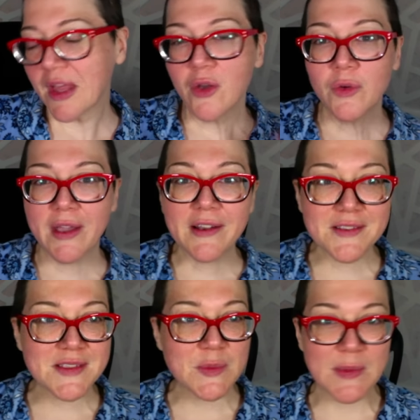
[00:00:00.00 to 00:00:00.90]
Who
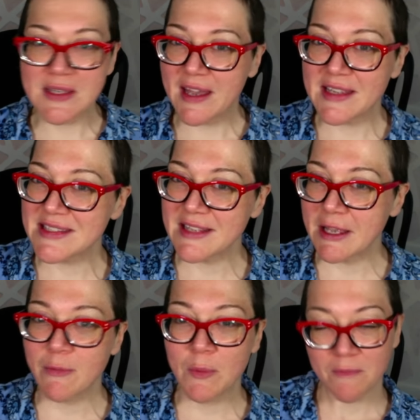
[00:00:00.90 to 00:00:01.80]
cares? It's a B S
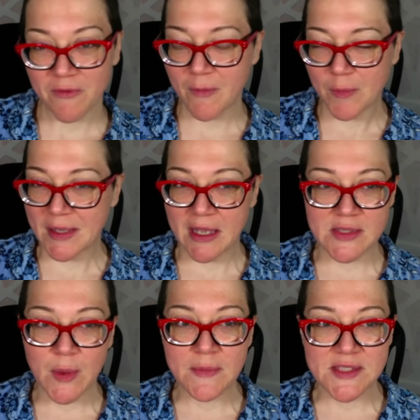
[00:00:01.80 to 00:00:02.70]
name from our B
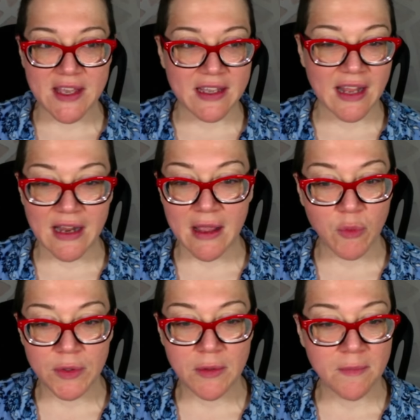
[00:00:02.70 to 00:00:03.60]
S website. And I
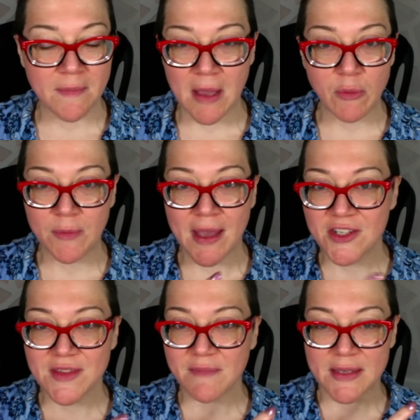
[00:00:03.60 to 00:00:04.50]
wouldn't, I would
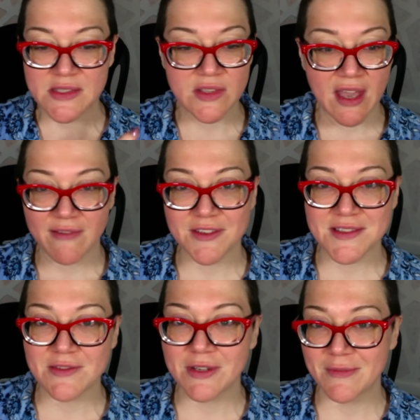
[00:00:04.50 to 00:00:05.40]
imagine that basically every
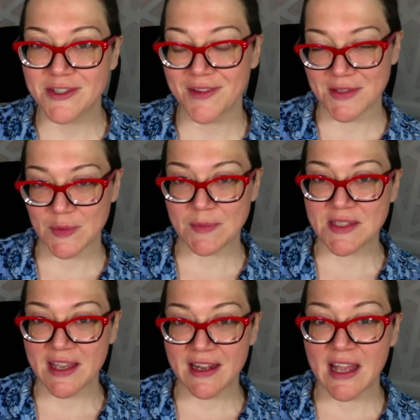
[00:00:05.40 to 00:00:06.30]
single image on this
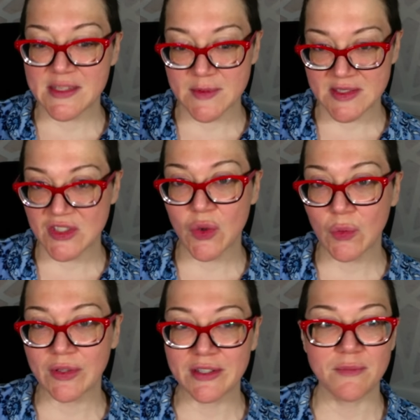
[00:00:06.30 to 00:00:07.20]
website has been
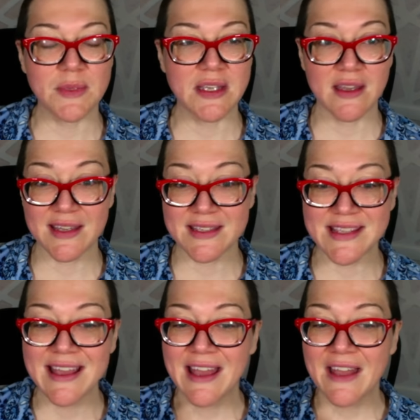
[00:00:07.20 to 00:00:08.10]
stolen, because
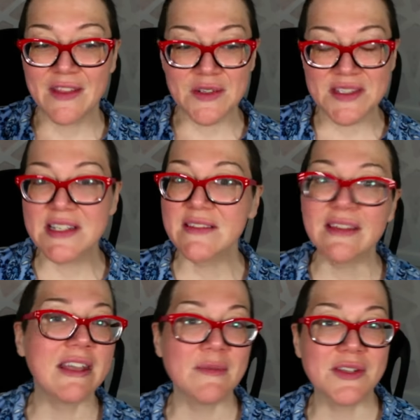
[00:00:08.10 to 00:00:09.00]
they're
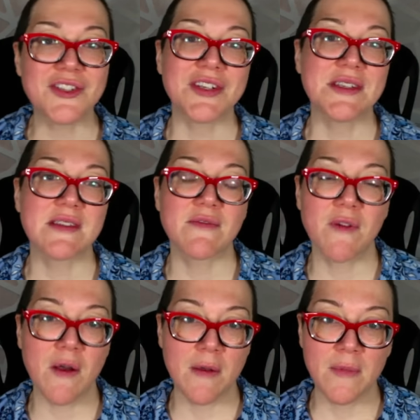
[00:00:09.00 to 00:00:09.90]
stealing images
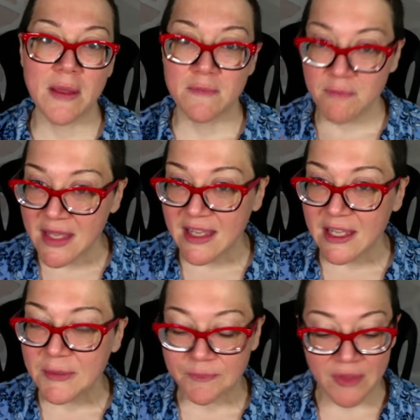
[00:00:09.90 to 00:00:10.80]
from
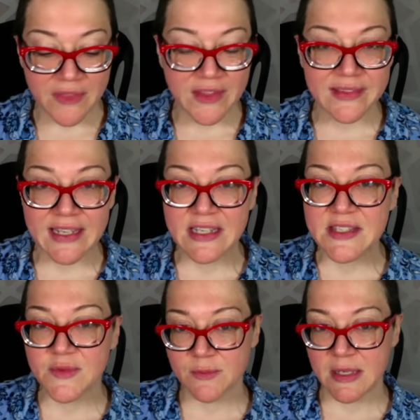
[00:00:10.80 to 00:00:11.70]
me, the ladies
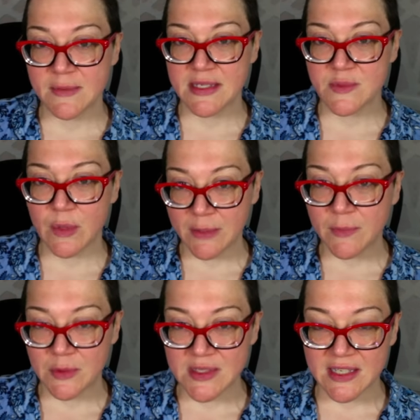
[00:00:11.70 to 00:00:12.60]
from Mimi's Wig
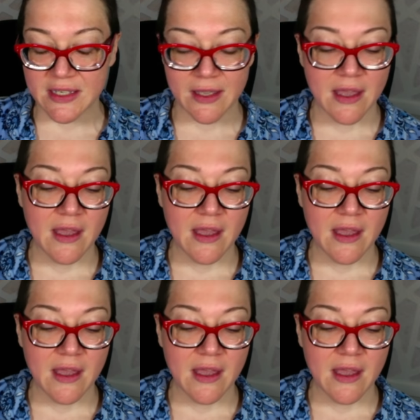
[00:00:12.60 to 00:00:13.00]
Boutique,